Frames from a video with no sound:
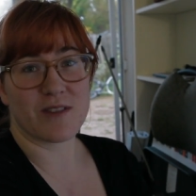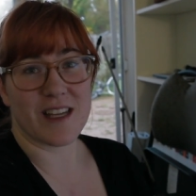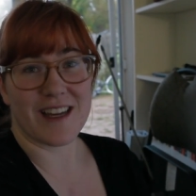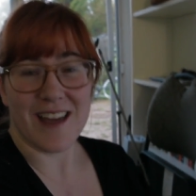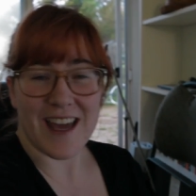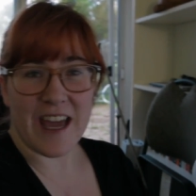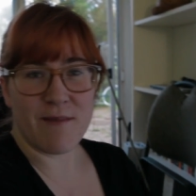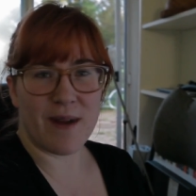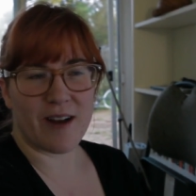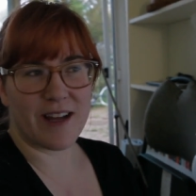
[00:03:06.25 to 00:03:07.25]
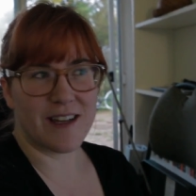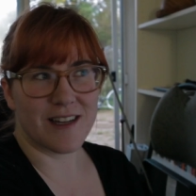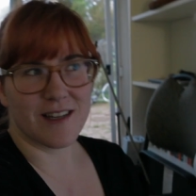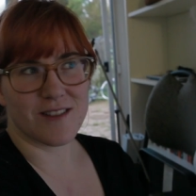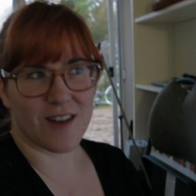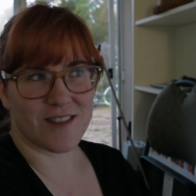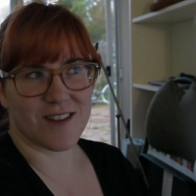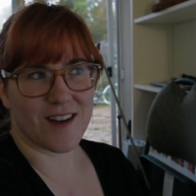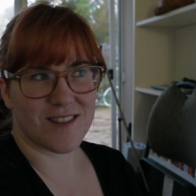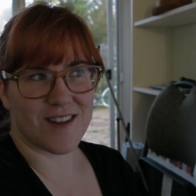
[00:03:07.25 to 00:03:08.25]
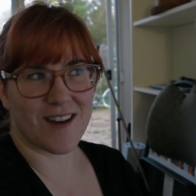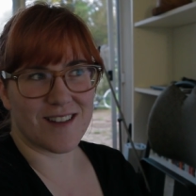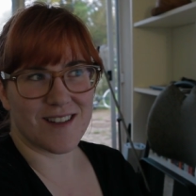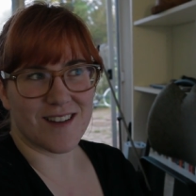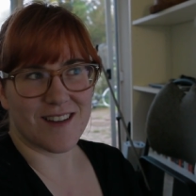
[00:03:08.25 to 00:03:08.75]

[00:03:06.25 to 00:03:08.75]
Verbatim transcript: It was like, "Hey Mary, dot dot dot,